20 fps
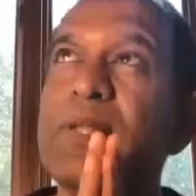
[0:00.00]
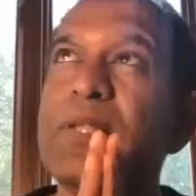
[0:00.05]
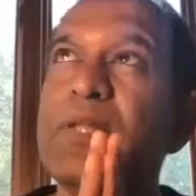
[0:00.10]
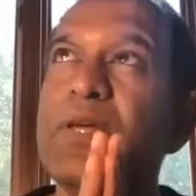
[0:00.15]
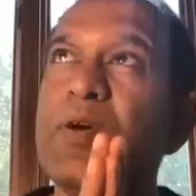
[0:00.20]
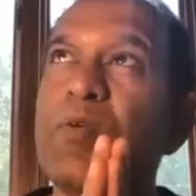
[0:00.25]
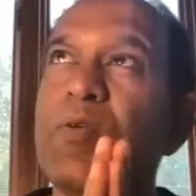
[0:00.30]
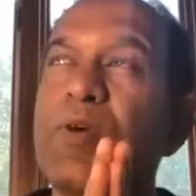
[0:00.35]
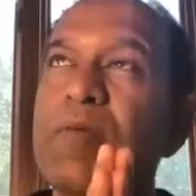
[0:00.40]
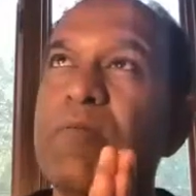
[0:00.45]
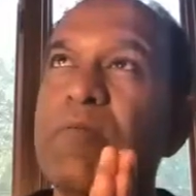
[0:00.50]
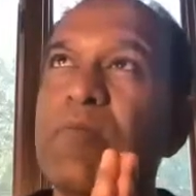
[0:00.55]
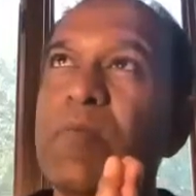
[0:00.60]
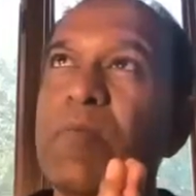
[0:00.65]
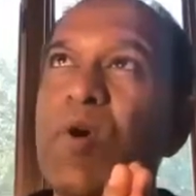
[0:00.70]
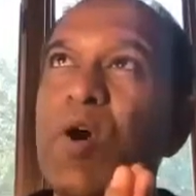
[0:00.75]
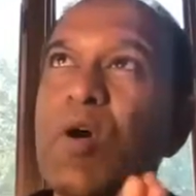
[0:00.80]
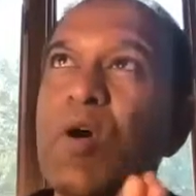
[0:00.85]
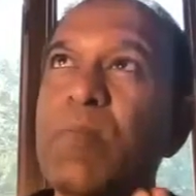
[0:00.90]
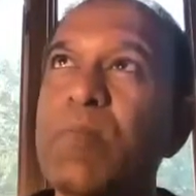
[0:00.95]
You're going from
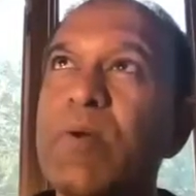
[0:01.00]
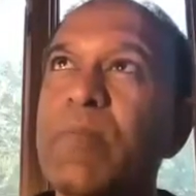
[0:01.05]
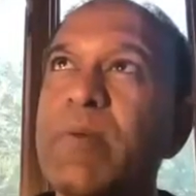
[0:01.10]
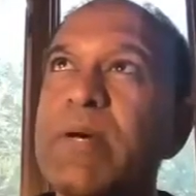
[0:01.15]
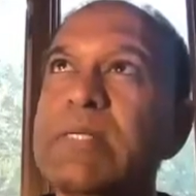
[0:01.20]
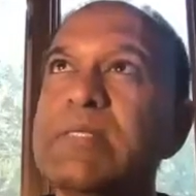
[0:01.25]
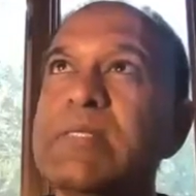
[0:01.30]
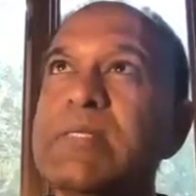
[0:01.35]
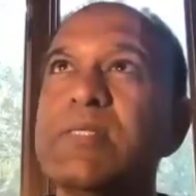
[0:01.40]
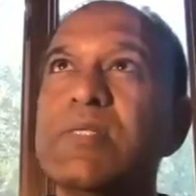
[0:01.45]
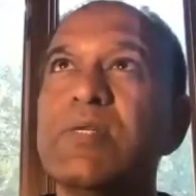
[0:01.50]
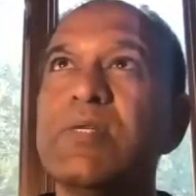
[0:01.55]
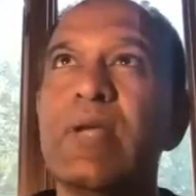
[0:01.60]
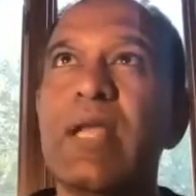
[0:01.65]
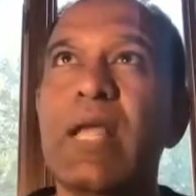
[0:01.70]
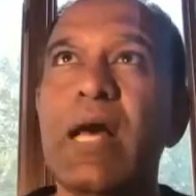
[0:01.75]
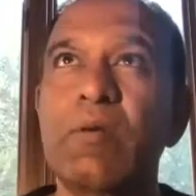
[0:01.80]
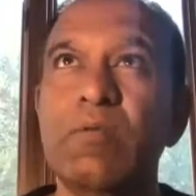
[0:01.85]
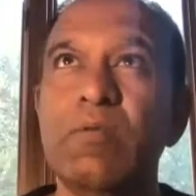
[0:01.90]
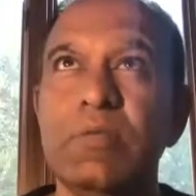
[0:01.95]
on premises to
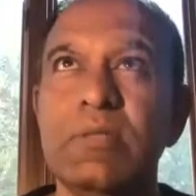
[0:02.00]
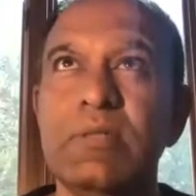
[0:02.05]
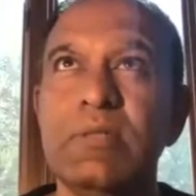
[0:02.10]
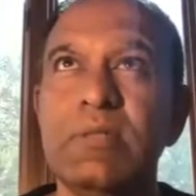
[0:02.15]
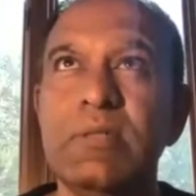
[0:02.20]
cloud.